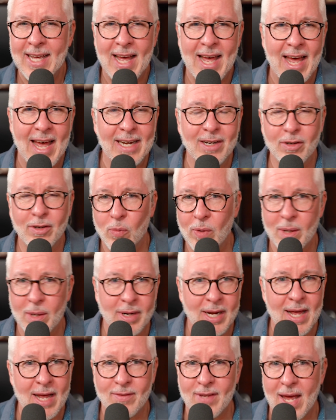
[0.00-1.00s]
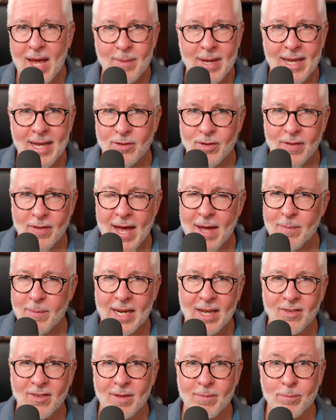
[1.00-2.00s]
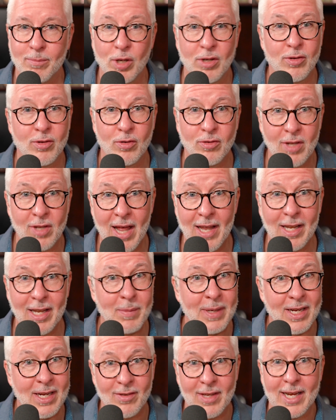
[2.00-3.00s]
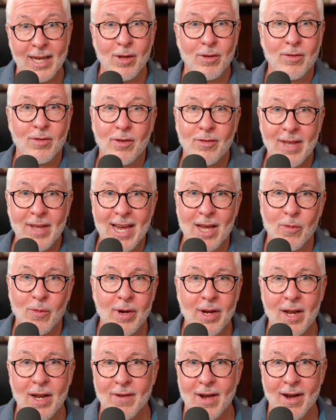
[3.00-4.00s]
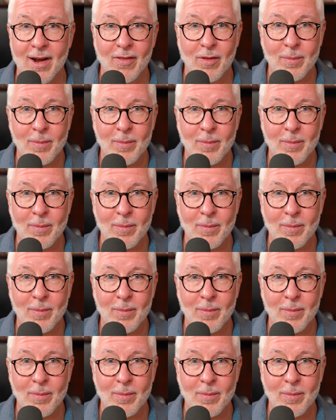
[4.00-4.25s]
I don't know when I'm going to have time to answer that because I'm booked so solid, because that goes to the second one. I've got all the